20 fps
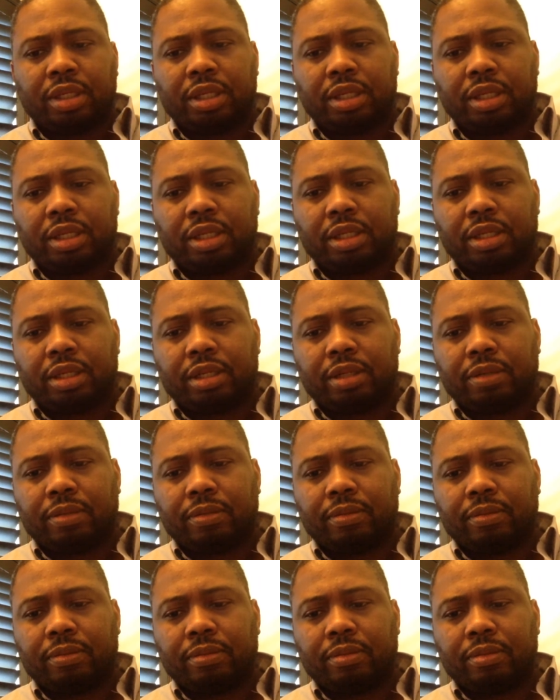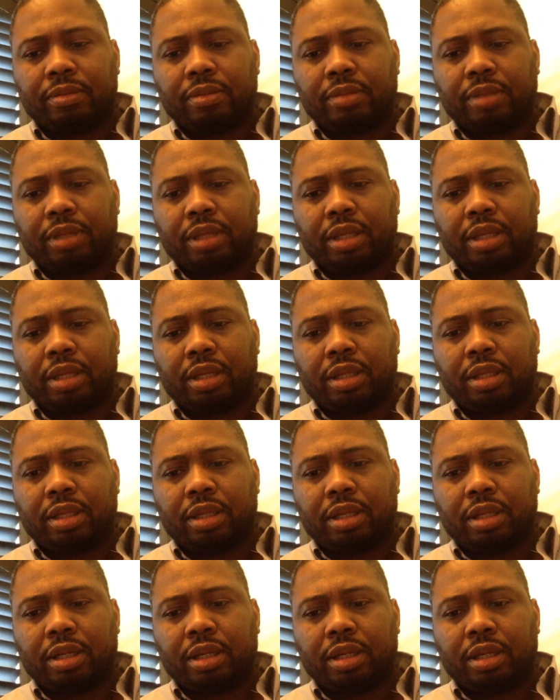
and